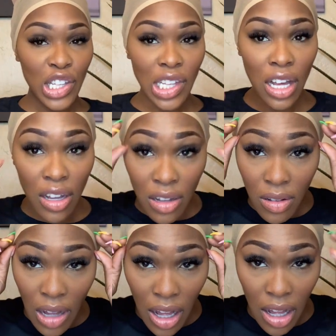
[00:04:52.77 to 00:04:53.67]

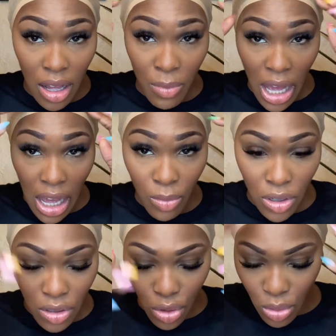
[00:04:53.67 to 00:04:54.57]
So I
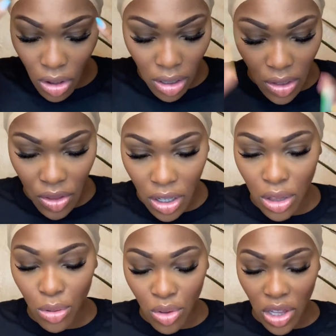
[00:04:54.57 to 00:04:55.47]
will do all of the
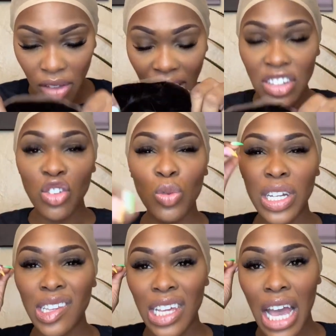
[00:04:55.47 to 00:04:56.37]
glue stuff. I just
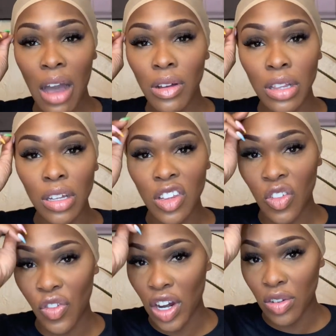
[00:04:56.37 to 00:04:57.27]
wanna see how it looks
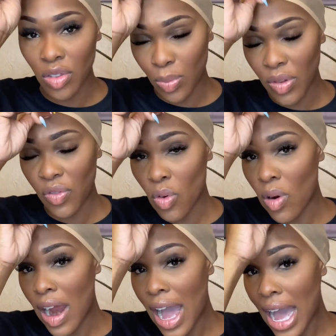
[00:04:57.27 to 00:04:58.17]
first
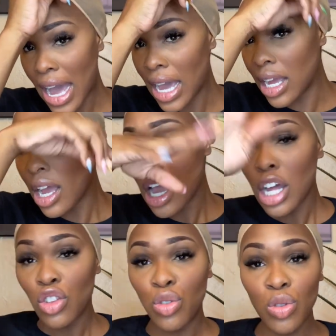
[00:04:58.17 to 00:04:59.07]
before I
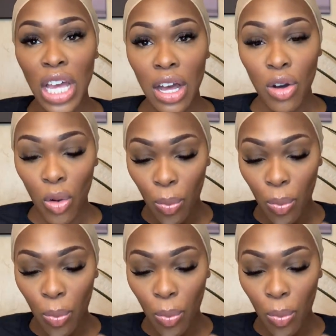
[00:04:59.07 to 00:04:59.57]
do that whole